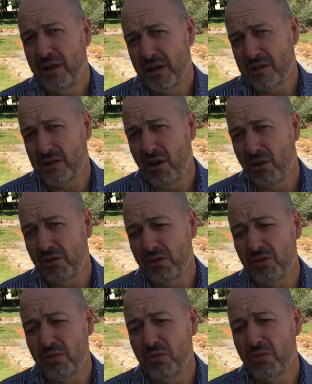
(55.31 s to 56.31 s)

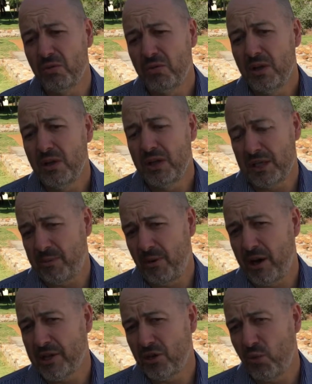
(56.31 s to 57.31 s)
historical
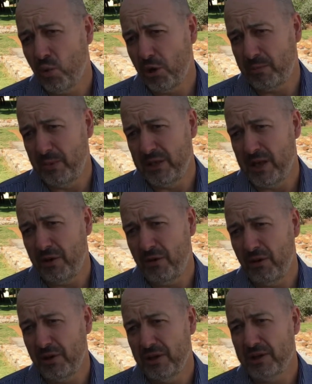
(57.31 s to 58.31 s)
exploration work been done
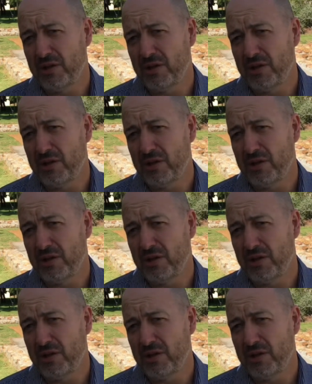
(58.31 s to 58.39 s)
on it.